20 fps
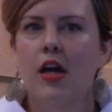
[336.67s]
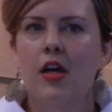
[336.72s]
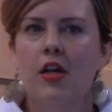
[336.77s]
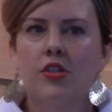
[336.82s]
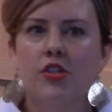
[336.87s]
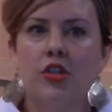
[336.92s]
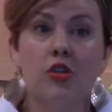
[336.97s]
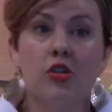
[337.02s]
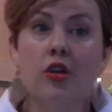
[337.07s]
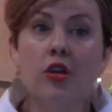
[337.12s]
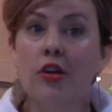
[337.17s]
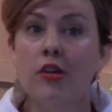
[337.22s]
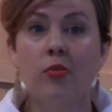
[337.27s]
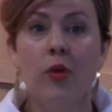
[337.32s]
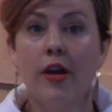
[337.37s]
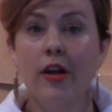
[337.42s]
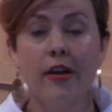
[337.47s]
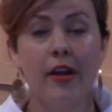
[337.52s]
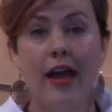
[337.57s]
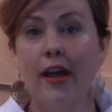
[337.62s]
to learn
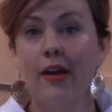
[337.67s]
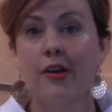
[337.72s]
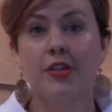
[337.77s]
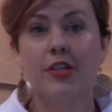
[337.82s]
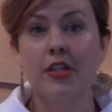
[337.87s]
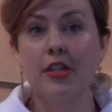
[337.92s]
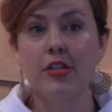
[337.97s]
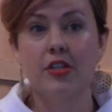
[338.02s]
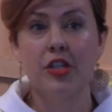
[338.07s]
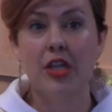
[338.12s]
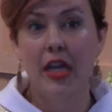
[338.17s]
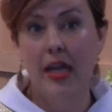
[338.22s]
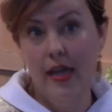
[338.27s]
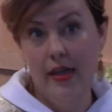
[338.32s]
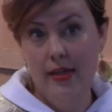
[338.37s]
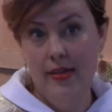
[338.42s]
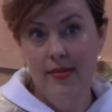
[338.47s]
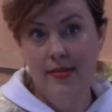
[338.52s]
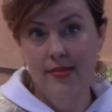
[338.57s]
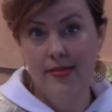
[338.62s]
what our heritage
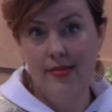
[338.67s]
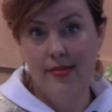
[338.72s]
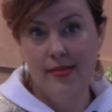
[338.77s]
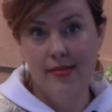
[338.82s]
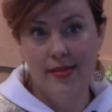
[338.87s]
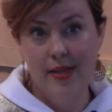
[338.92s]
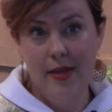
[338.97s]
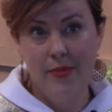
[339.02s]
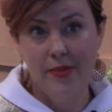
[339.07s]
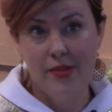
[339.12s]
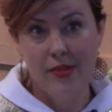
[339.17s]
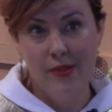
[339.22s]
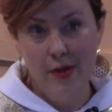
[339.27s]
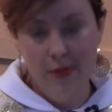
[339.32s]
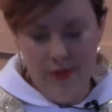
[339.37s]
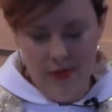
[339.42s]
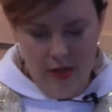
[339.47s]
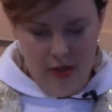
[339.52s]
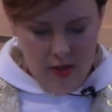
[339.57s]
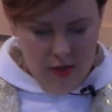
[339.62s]
is, since I'm so
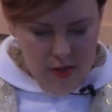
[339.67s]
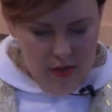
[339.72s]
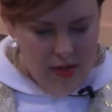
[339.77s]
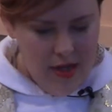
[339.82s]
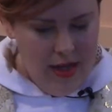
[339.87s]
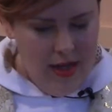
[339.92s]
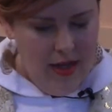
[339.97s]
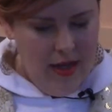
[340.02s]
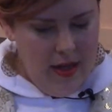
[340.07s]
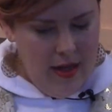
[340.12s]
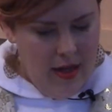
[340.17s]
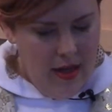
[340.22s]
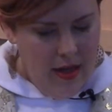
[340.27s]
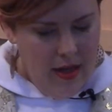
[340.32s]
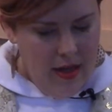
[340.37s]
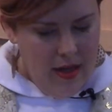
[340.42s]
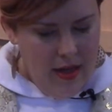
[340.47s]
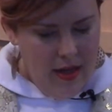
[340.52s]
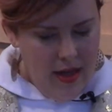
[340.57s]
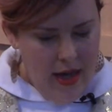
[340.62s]
new,
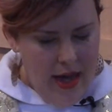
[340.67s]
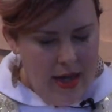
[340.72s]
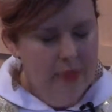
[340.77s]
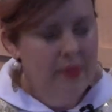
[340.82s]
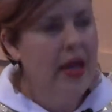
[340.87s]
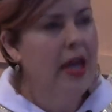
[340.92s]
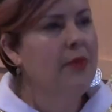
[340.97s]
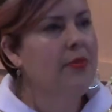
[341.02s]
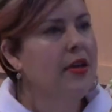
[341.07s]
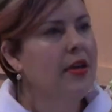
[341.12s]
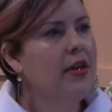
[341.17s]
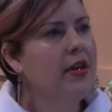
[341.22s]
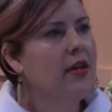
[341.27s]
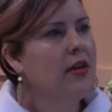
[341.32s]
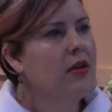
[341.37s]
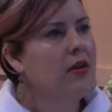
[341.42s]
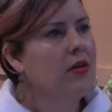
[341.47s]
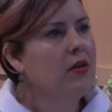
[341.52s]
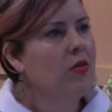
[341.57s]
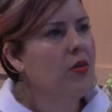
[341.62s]
and maybe
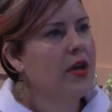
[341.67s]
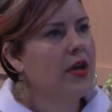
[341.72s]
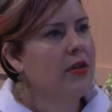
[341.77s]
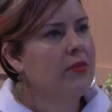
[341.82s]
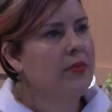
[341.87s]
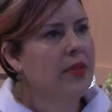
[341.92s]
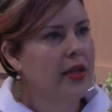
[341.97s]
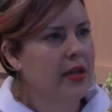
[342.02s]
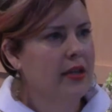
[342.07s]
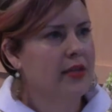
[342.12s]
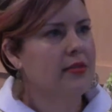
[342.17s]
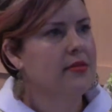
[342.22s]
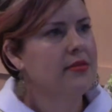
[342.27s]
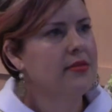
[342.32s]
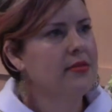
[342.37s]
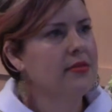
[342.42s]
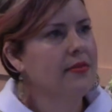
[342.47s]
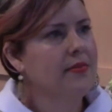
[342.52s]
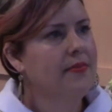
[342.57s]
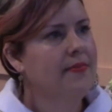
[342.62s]
what it
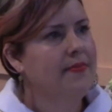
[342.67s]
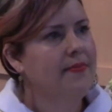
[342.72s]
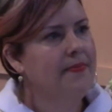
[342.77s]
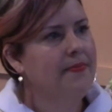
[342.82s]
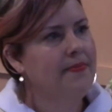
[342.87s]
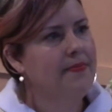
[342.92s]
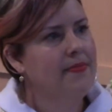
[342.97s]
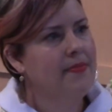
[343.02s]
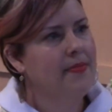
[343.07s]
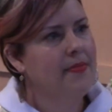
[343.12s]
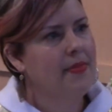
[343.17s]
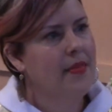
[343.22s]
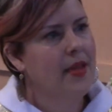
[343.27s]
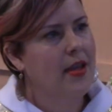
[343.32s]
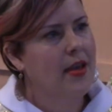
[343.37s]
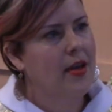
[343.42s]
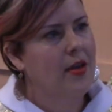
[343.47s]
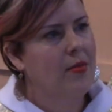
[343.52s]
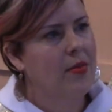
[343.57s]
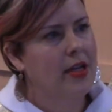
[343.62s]
means.
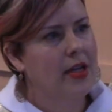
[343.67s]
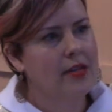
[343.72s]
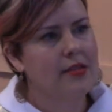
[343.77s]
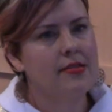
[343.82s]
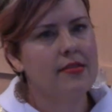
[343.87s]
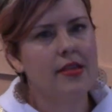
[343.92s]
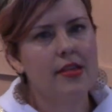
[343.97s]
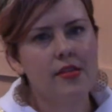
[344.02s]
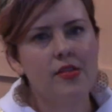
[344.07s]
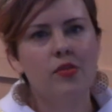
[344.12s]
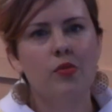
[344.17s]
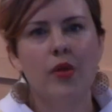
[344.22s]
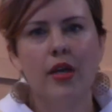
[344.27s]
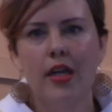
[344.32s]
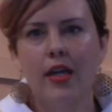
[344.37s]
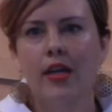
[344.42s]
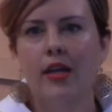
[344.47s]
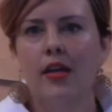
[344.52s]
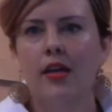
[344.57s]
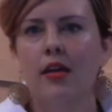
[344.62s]
Because this
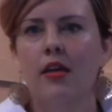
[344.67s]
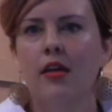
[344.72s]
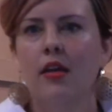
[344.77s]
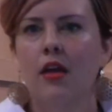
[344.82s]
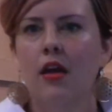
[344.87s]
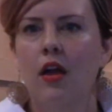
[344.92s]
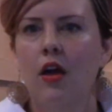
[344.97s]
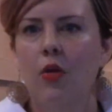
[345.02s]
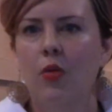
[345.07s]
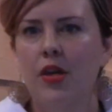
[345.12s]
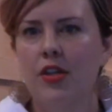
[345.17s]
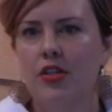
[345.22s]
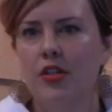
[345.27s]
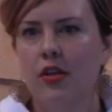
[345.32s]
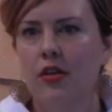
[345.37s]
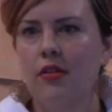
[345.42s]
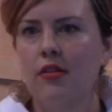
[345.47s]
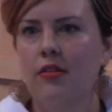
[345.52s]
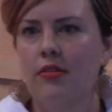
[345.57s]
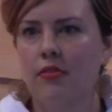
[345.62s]
week, we
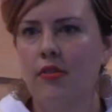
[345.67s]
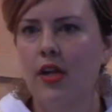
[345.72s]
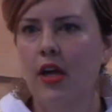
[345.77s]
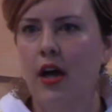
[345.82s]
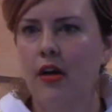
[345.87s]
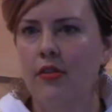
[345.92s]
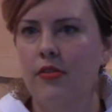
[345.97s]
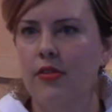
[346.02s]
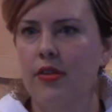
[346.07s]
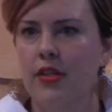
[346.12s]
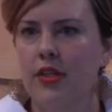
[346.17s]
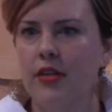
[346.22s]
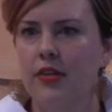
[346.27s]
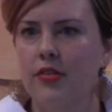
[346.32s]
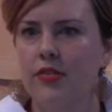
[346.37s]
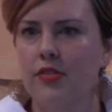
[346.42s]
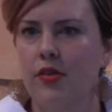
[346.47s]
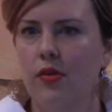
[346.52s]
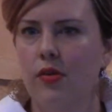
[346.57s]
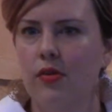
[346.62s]
turn 300
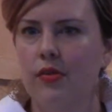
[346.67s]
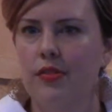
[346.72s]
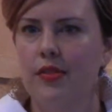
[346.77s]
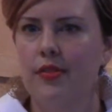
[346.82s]
years old.